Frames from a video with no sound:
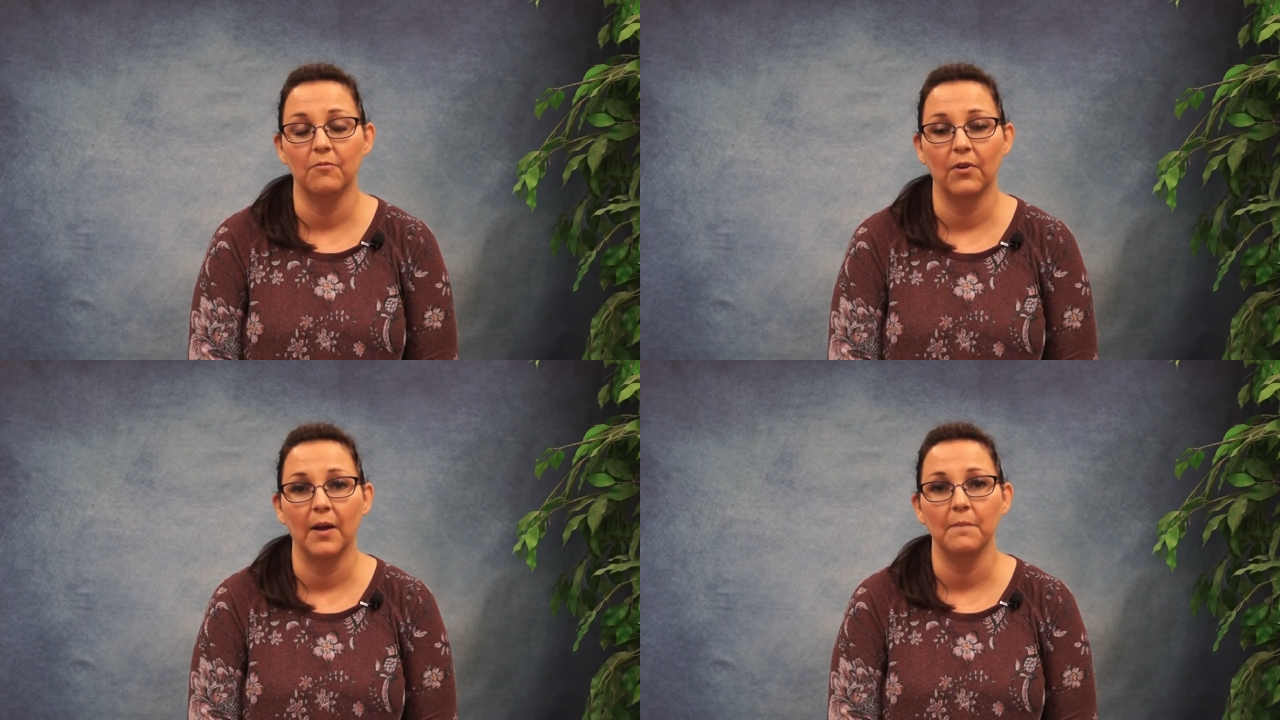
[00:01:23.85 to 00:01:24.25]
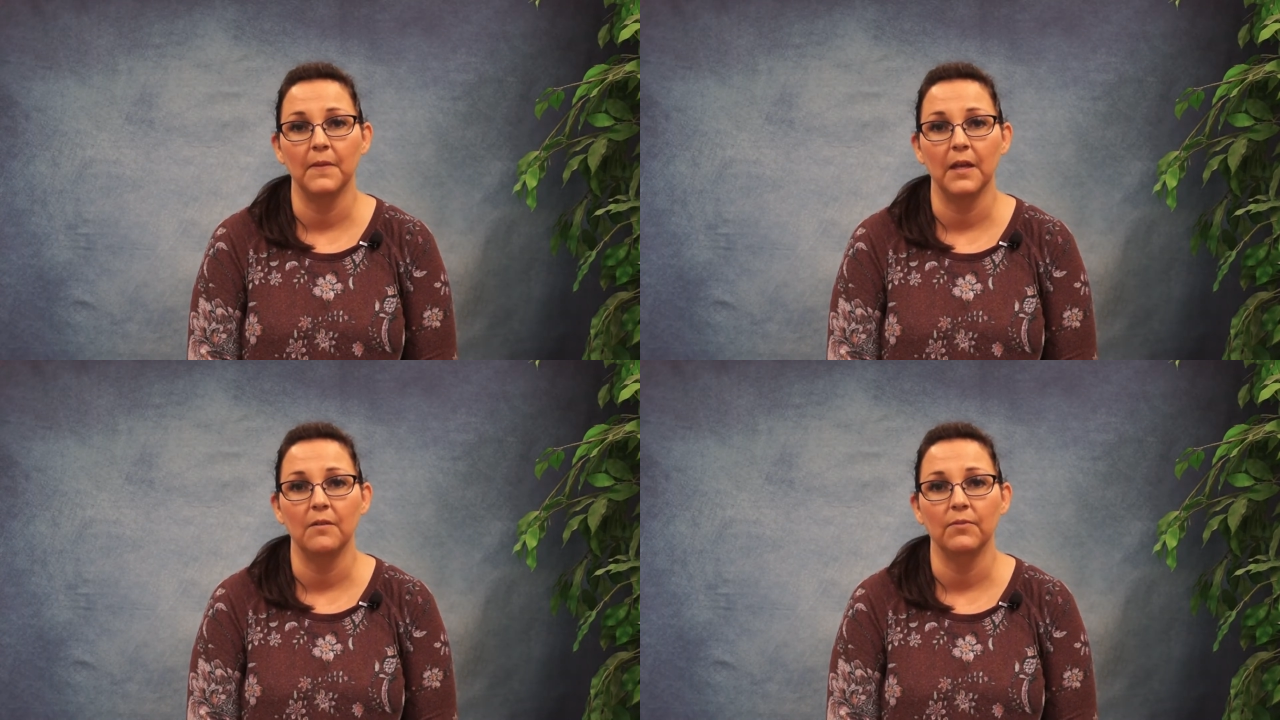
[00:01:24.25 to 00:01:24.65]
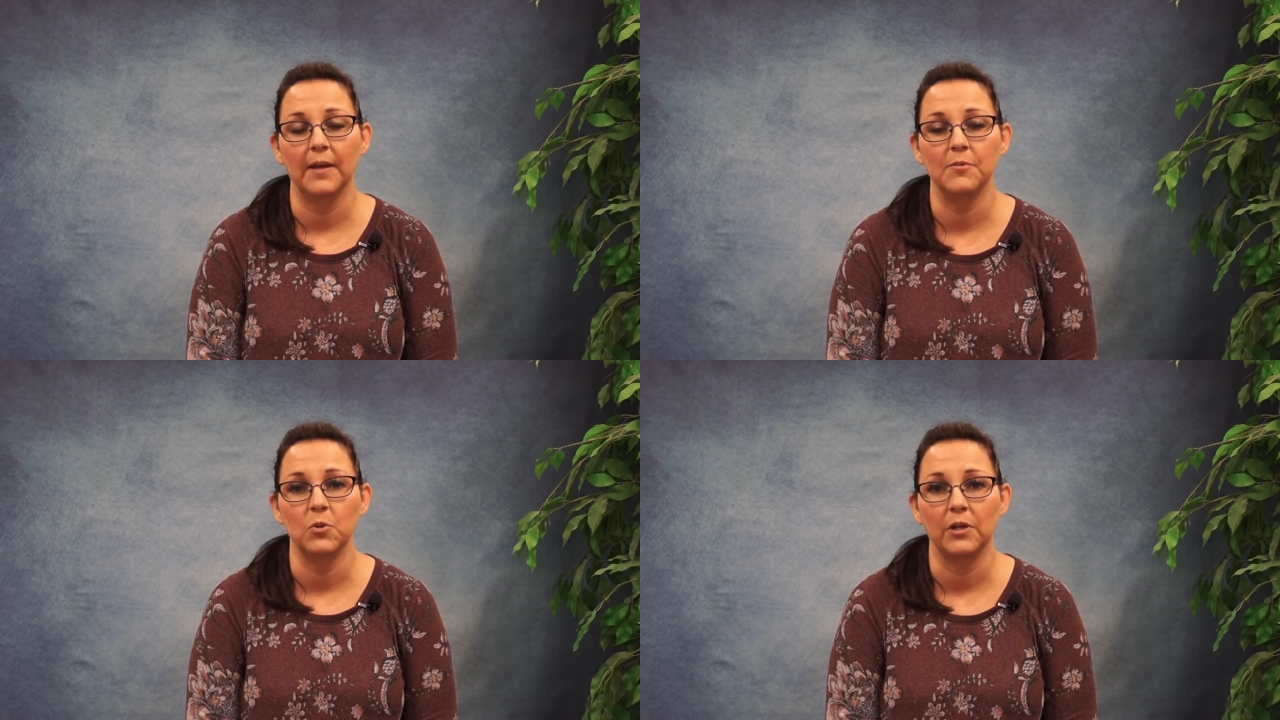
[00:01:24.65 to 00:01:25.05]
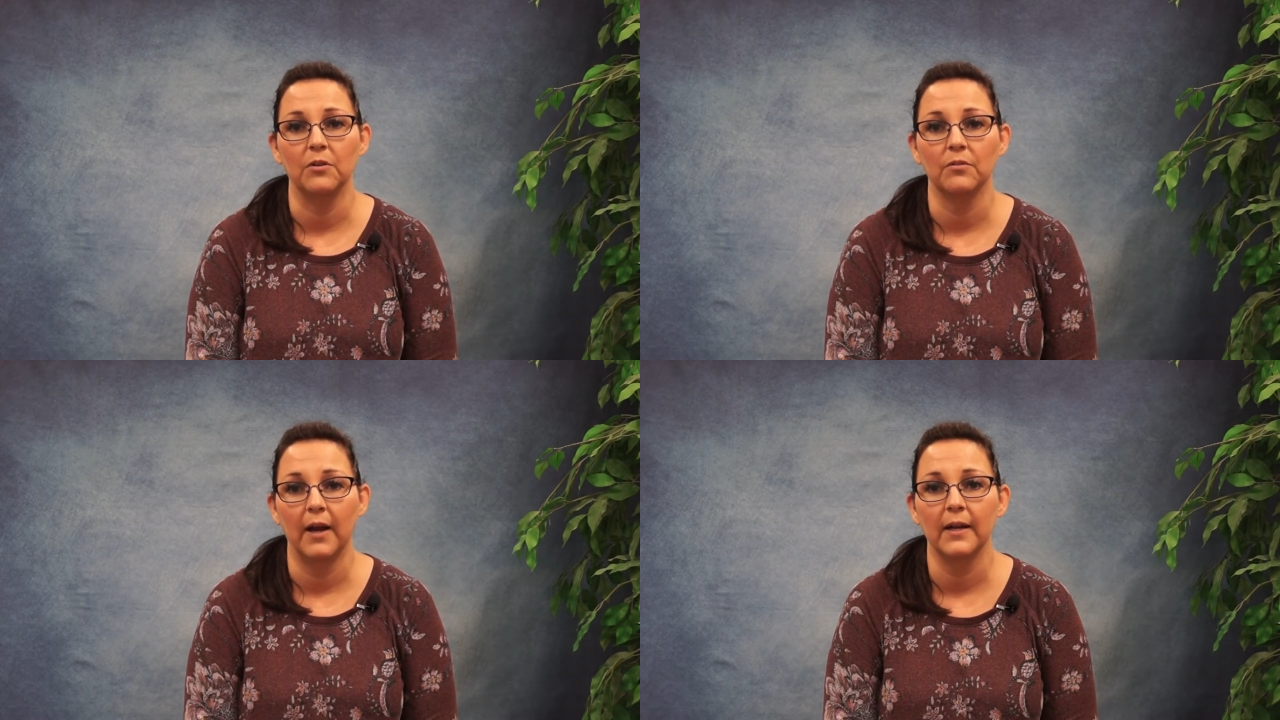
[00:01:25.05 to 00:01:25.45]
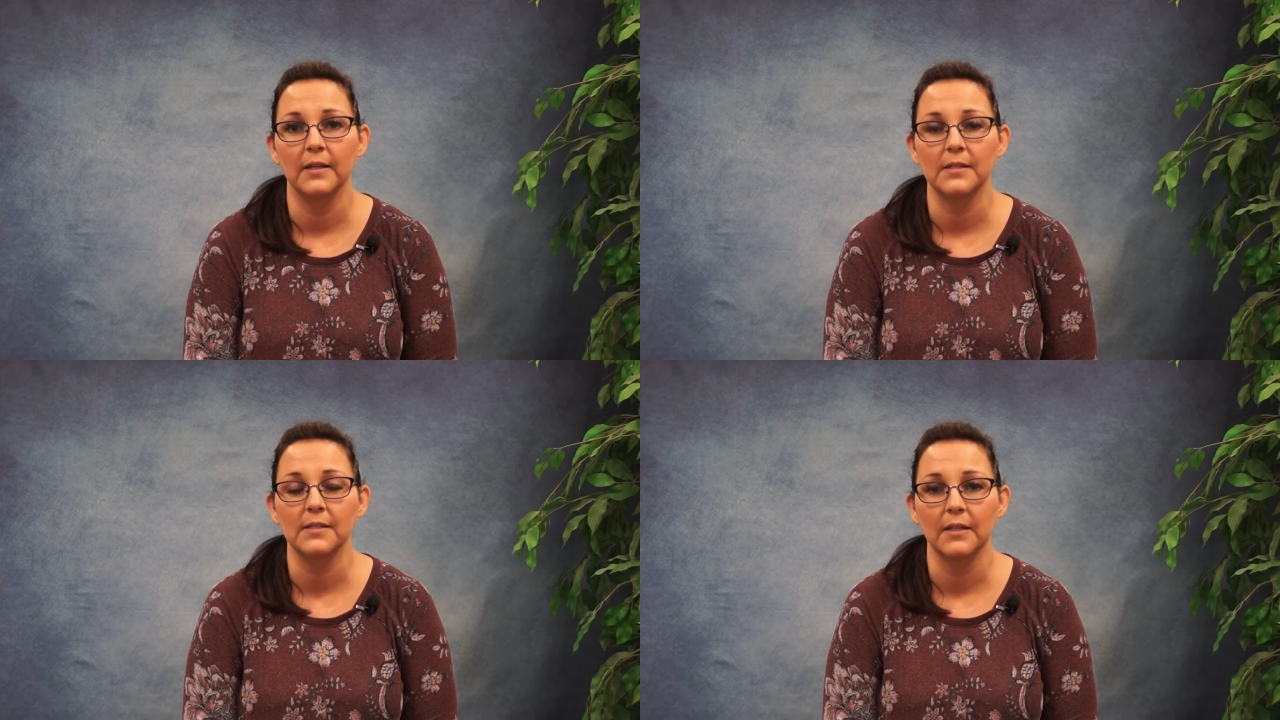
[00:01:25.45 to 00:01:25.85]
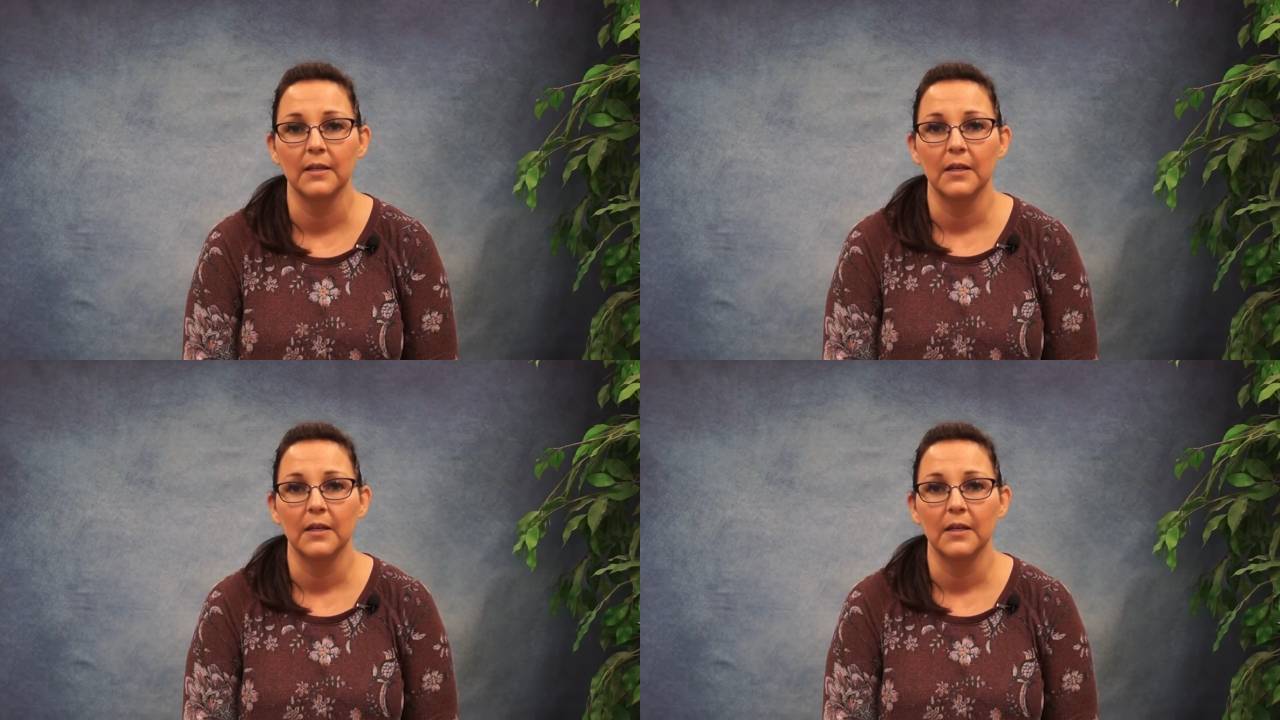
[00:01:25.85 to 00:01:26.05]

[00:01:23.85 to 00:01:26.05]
from the inflammatory arthritis.